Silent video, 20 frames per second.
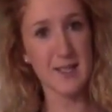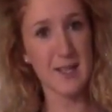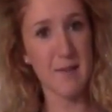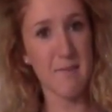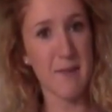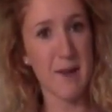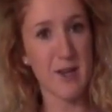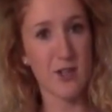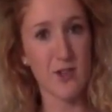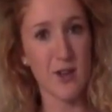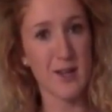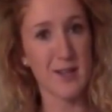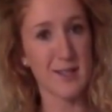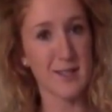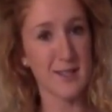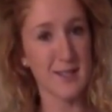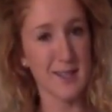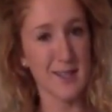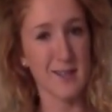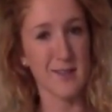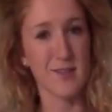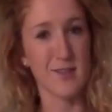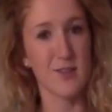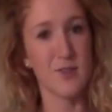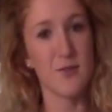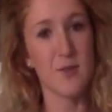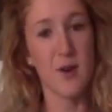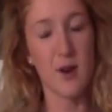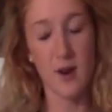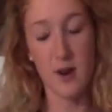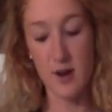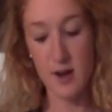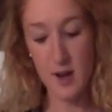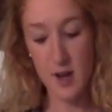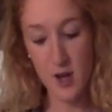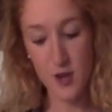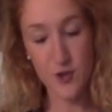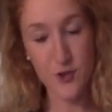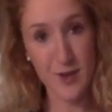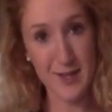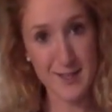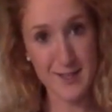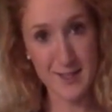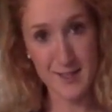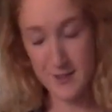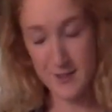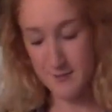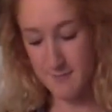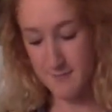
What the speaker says: that might try to sneak into our dressing.